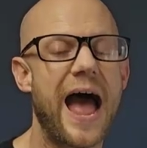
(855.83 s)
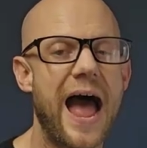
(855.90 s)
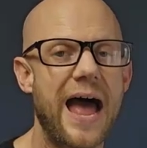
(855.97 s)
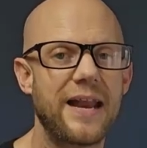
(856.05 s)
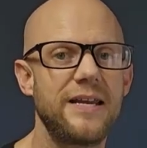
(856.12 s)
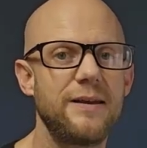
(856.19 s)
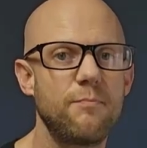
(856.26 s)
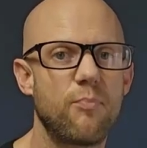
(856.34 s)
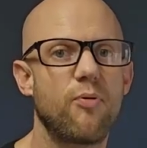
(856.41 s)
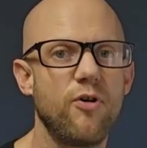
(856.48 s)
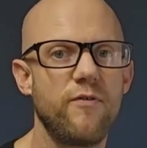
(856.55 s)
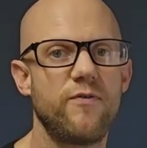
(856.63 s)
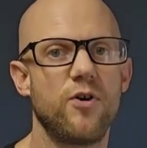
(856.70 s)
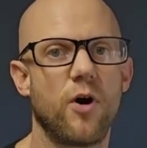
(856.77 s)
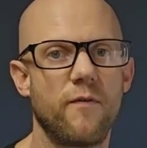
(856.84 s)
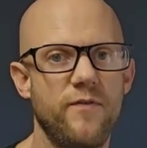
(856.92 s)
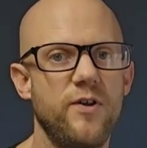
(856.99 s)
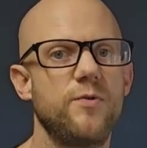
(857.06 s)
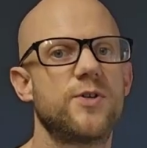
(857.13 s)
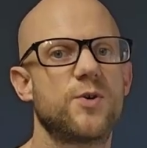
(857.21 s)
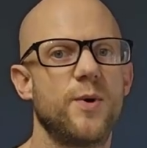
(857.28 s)
and improve your
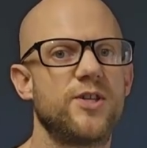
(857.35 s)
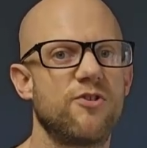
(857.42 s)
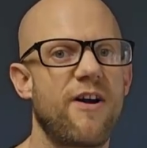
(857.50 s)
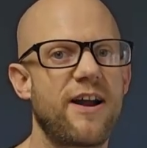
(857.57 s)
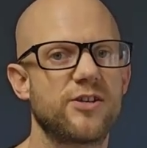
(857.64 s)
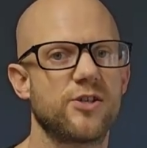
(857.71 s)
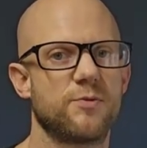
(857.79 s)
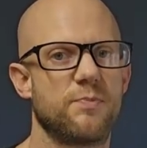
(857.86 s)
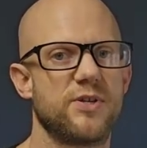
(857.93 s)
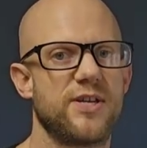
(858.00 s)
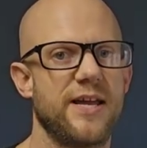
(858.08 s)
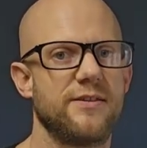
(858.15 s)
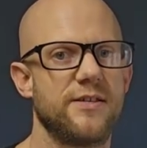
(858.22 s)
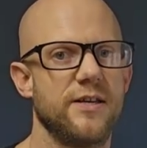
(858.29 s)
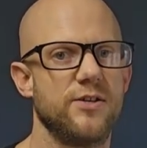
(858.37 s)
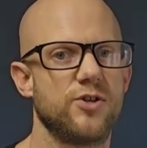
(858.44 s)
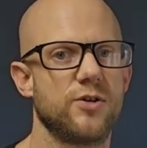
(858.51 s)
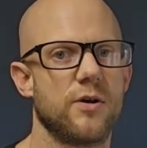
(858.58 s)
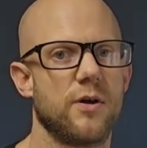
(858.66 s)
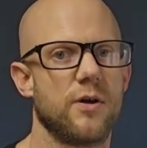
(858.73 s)
views to interactions percentage.